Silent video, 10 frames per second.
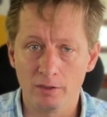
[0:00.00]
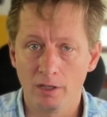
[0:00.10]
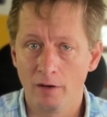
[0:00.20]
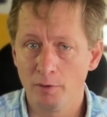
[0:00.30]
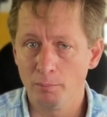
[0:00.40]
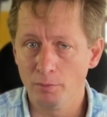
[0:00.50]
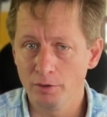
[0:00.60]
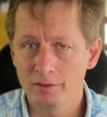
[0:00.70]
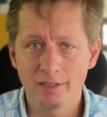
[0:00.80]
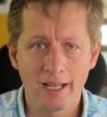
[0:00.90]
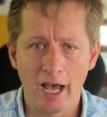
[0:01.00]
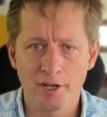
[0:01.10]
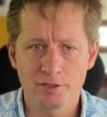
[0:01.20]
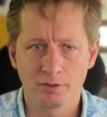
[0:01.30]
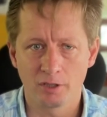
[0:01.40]
of a
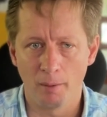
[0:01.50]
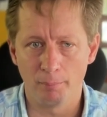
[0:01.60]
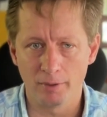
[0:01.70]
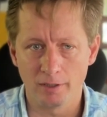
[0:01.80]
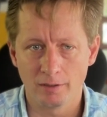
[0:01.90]
multinational company.